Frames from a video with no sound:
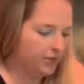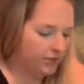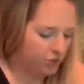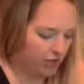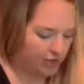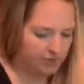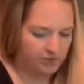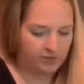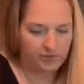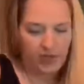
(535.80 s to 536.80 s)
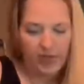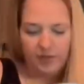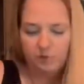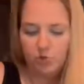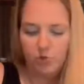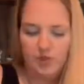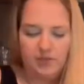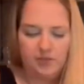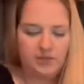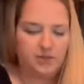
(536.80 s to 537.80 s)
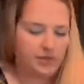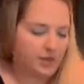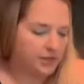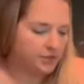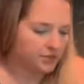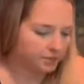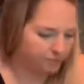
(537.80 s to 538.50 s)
just the side of trees and things,